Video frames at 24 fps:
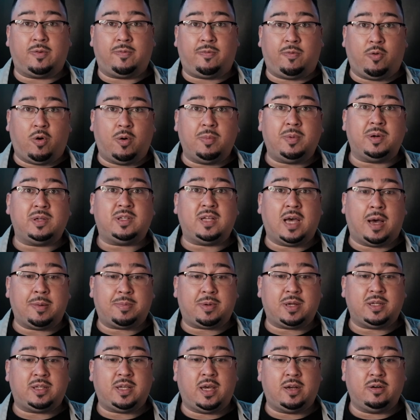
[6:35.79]
former top
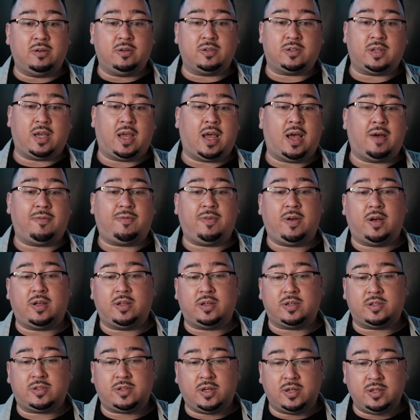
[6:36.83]
contenders like Rafael
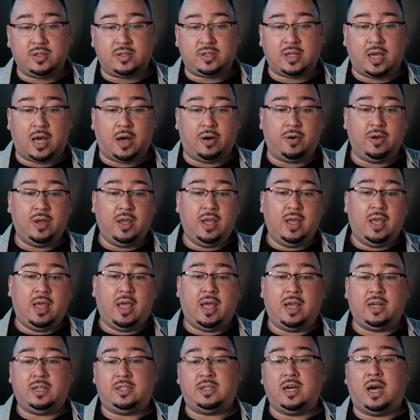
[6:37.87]
Assunção
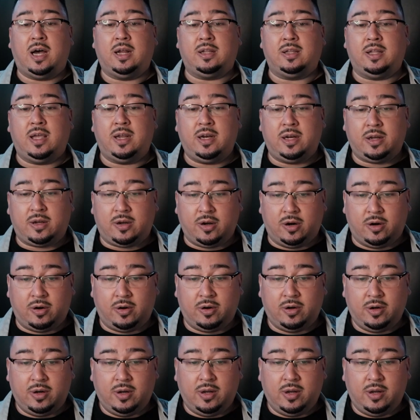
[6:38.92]
and John Lineker.